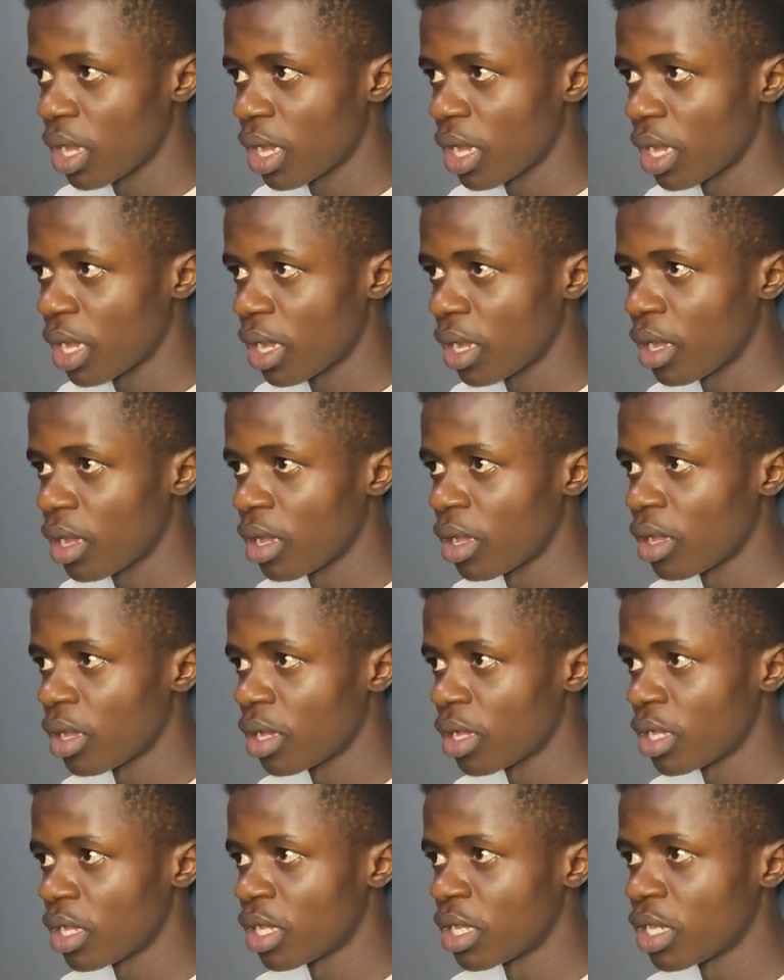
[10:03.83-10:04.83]

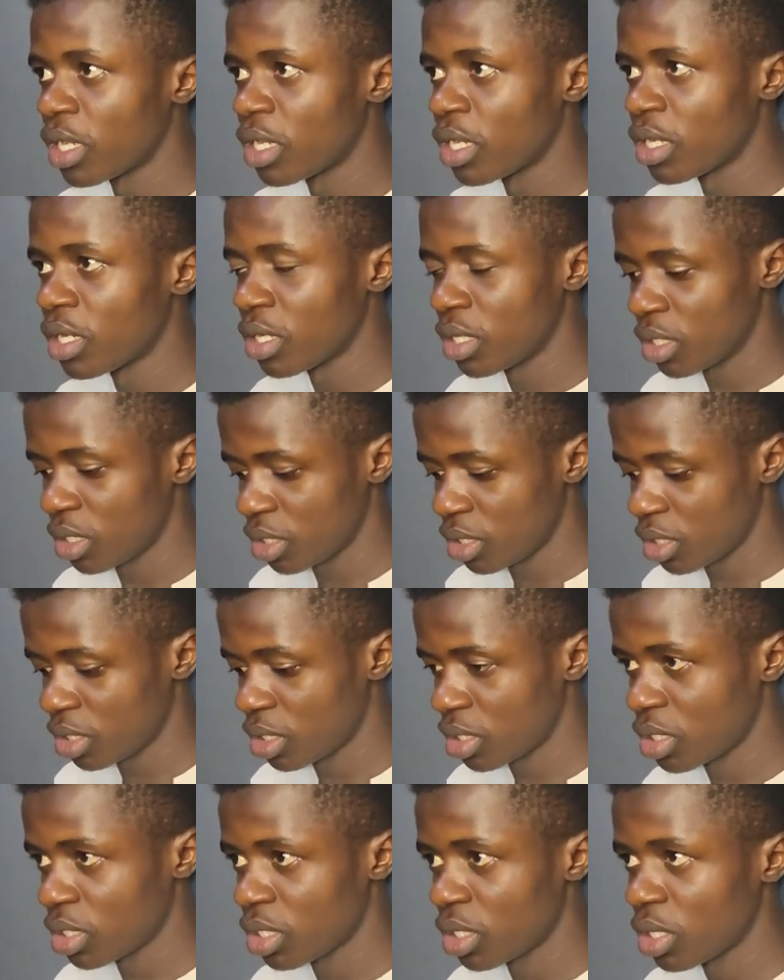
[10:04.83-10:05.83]
and
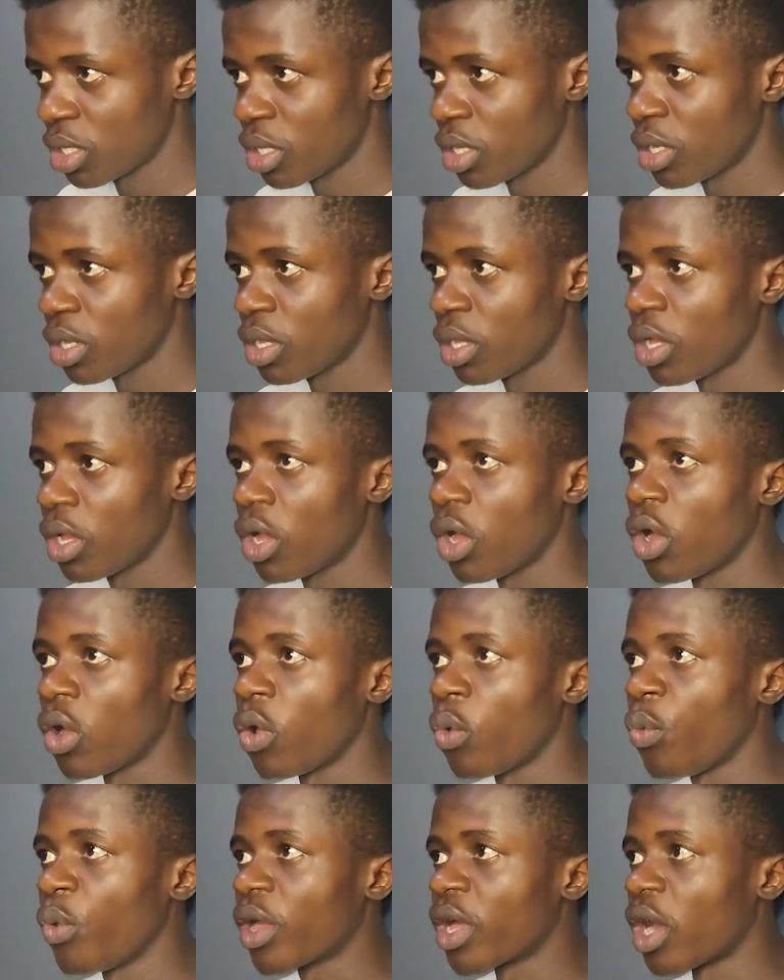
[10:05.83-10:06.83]

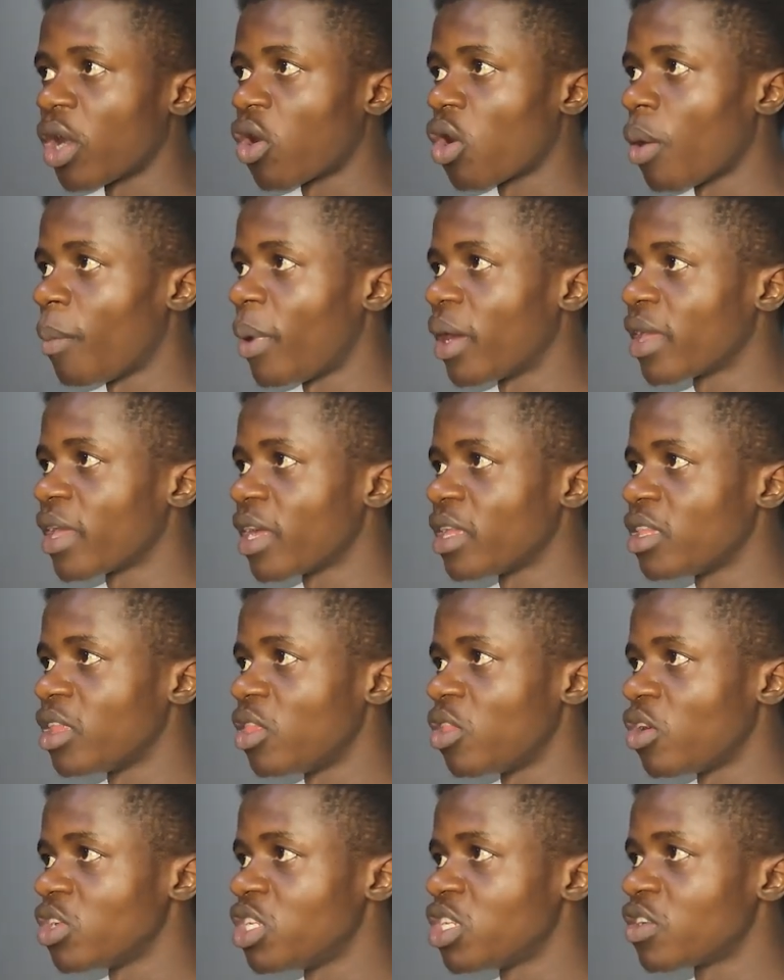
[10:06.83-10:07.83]
we can come and get the
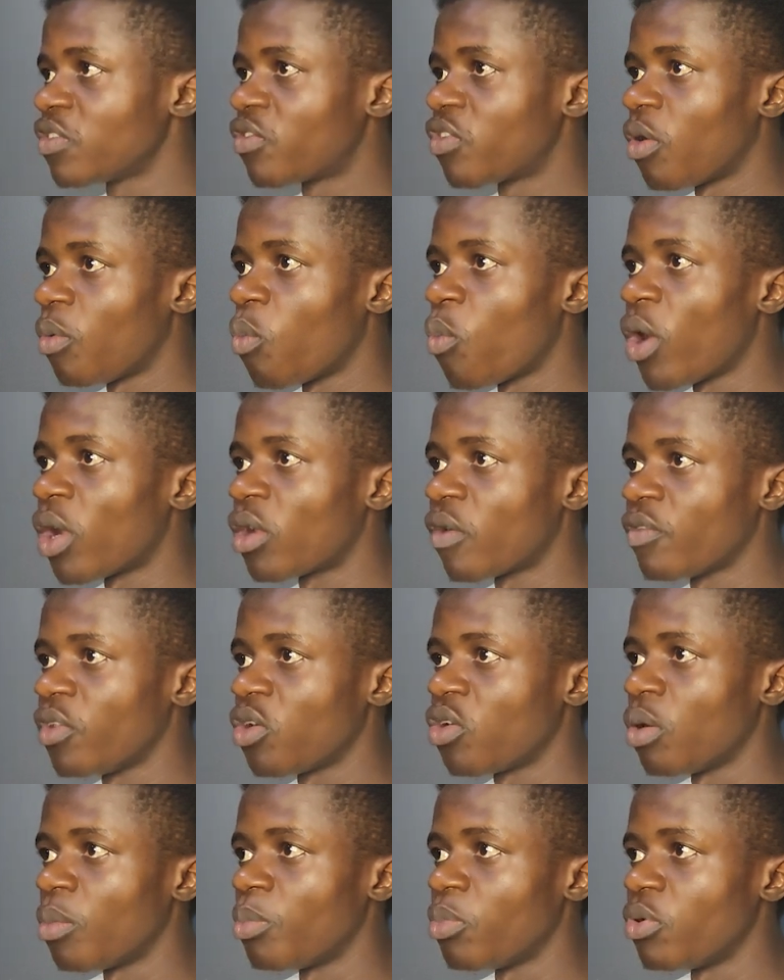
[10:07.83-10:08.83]
logic from one of the
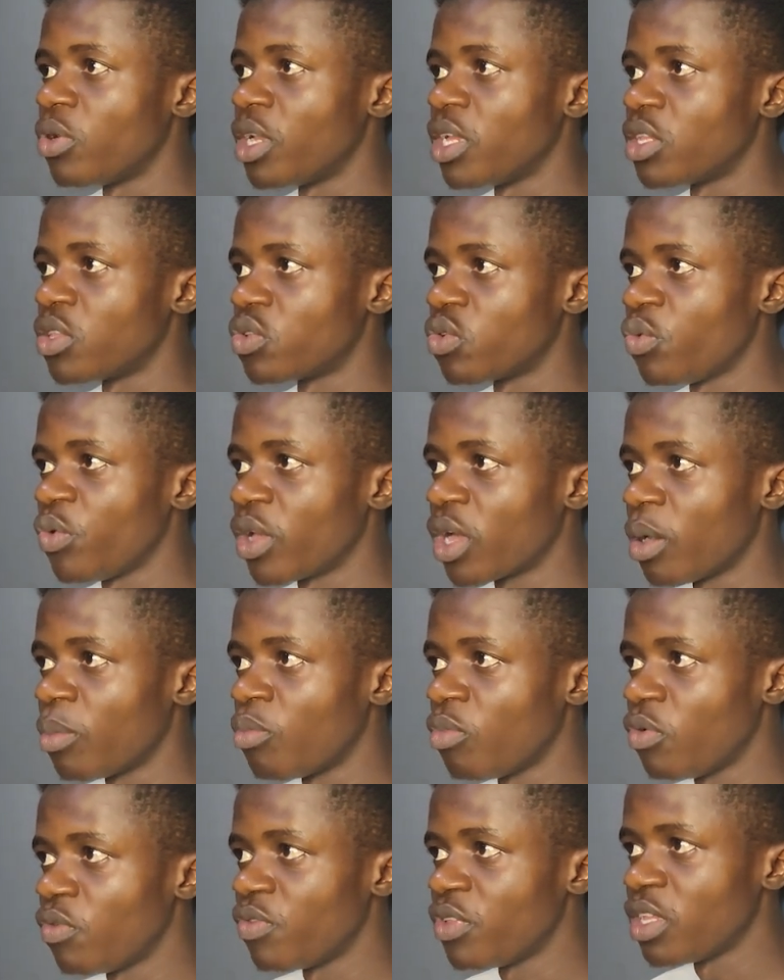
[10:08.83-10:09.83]
components. So we can
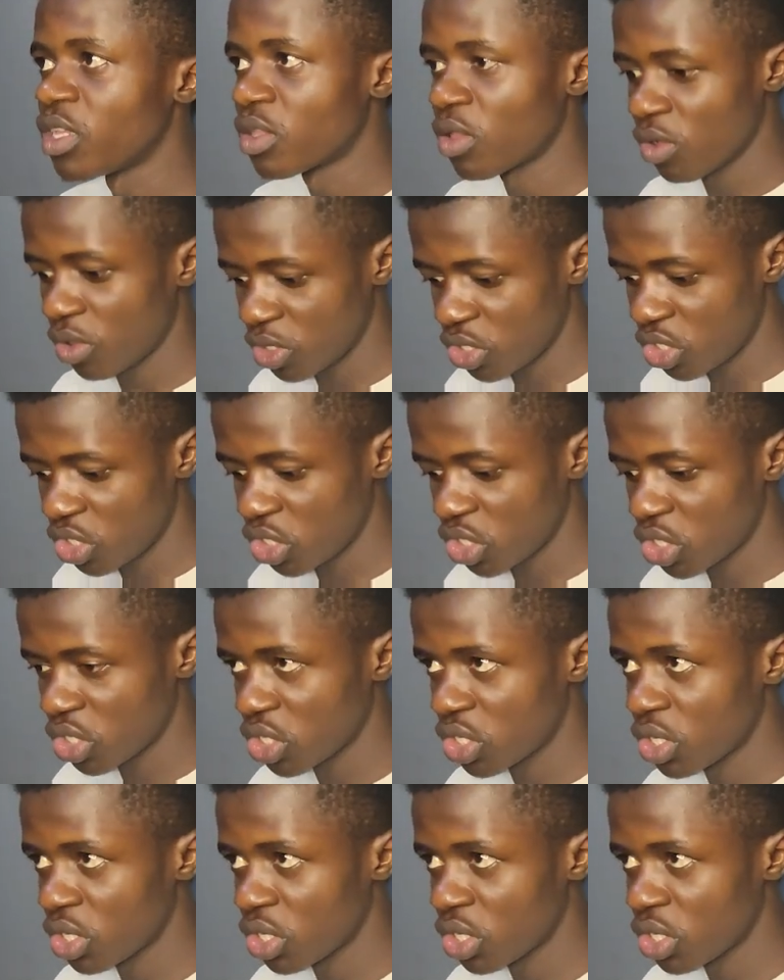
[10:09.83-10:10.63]
move this logic